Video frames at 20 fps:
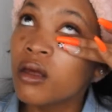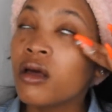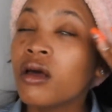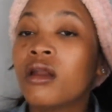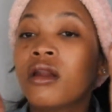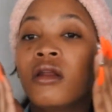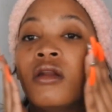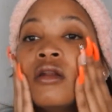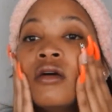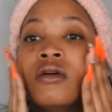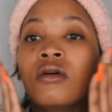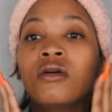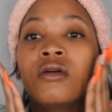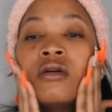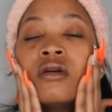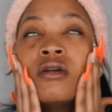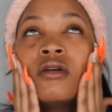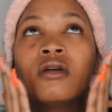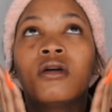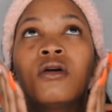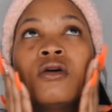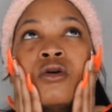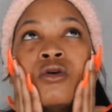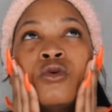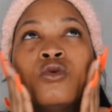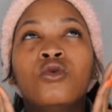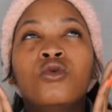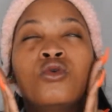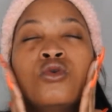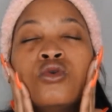I don't know.
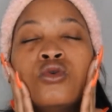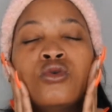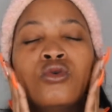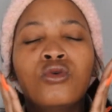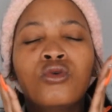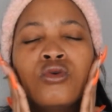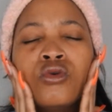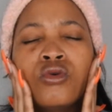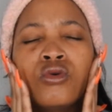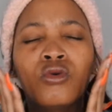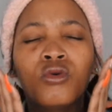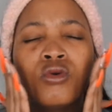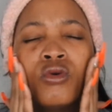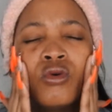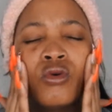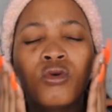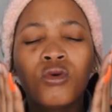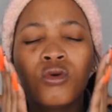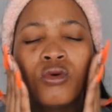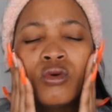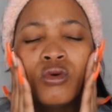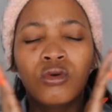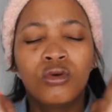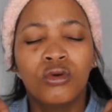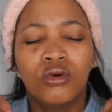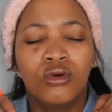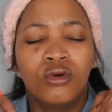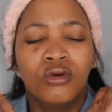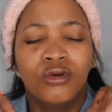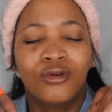
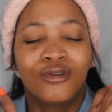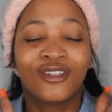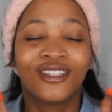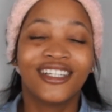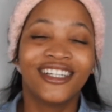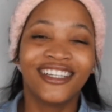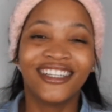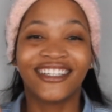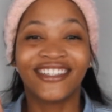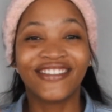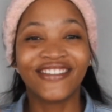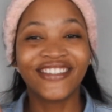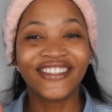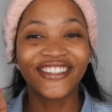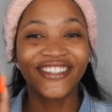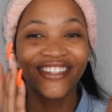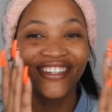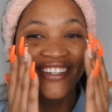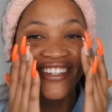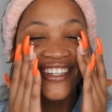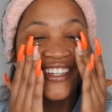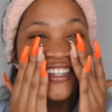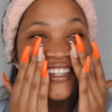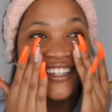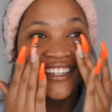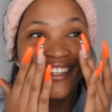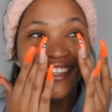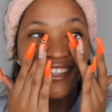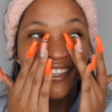Oh, this feels so good.